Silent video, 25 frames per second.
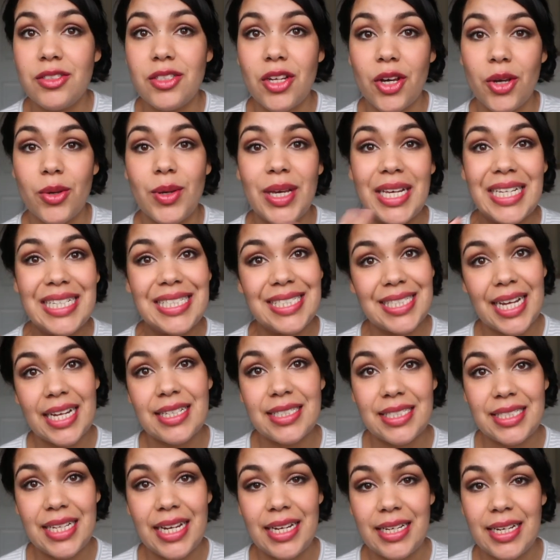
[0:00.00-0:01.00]
So it's
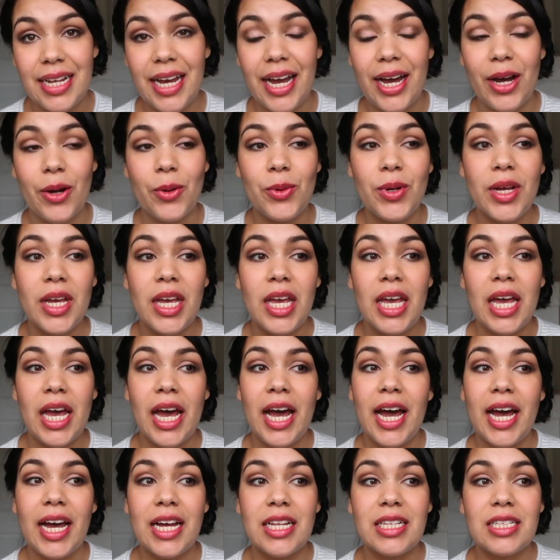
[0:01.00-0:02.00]
Saturday now
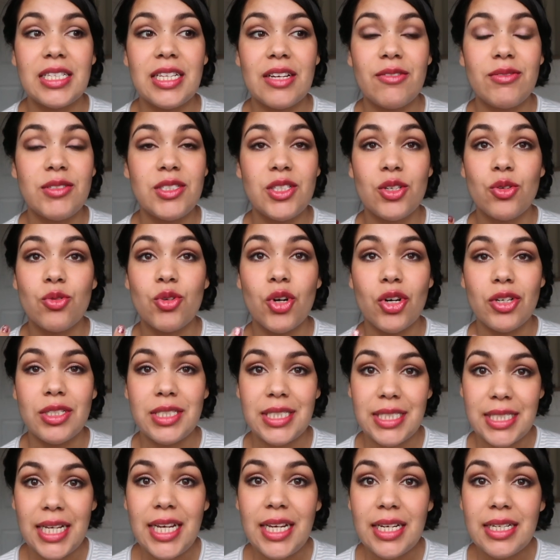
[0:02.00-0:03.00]
and they've still got
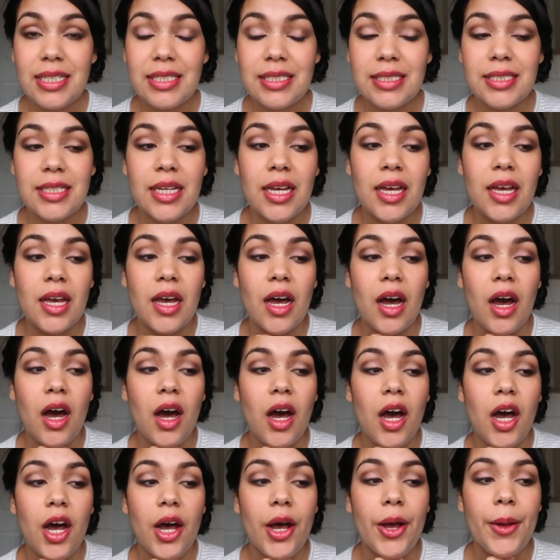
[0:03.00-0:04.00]
six,
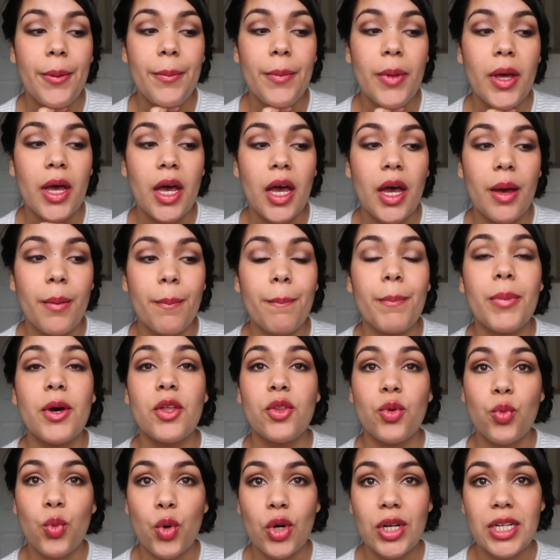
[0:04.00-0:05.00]
um,
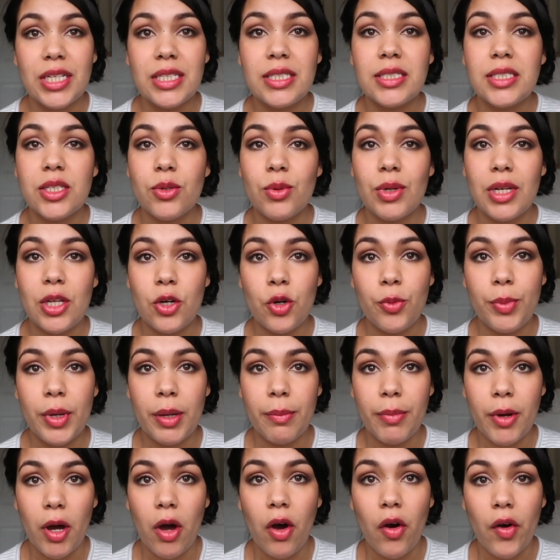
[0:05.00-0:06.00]
but the one is still a little
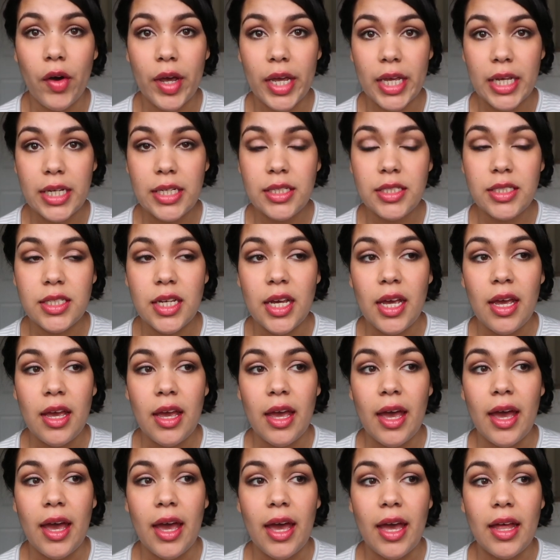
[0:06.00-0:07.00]
bit behind.
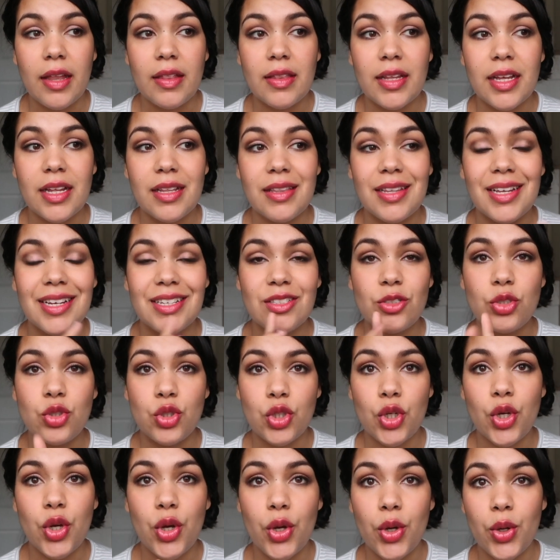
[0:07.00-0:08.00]
And then there's
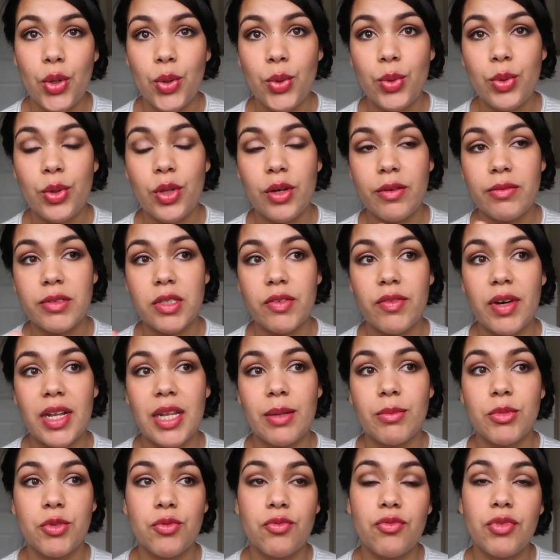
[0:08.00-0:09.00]
two that have
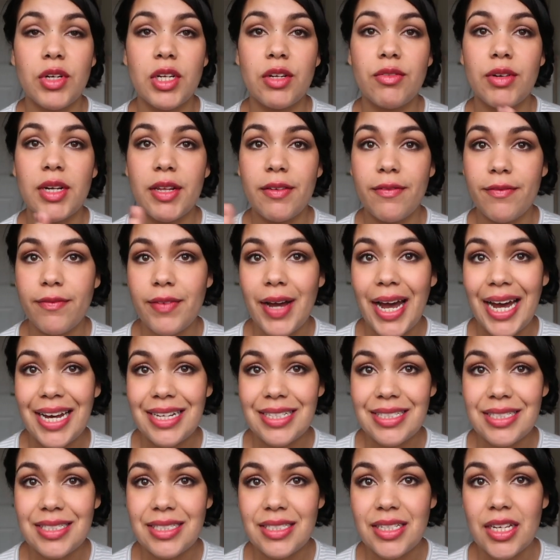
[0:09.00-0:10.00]
developed really, really
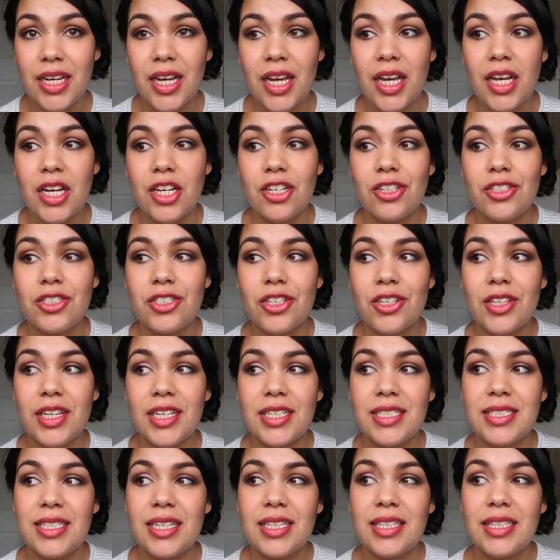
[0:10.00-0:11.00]
fast. So
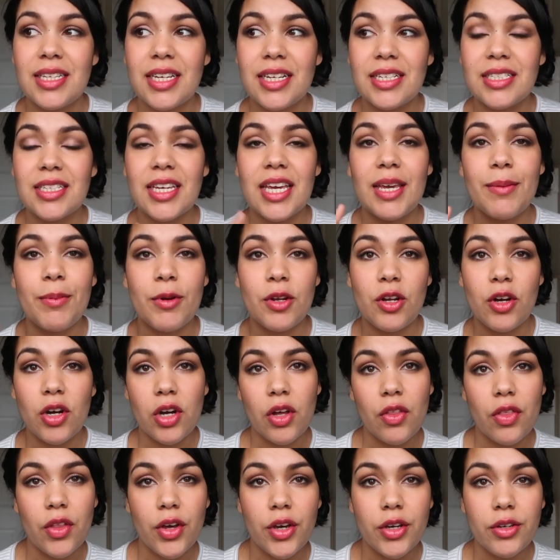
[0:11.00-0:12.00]
they said they'd keep an
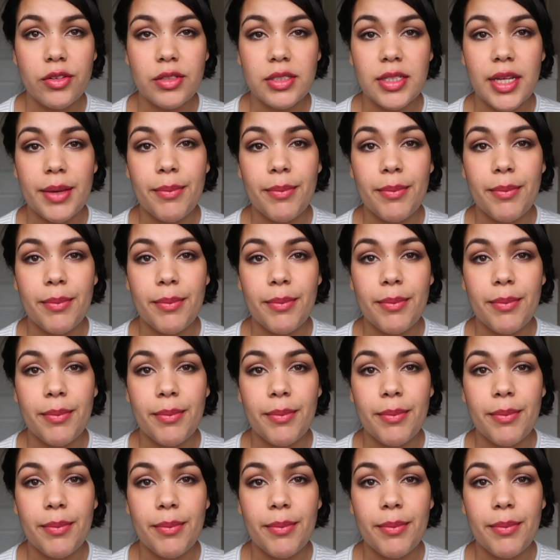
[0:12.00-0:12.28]
eye on those.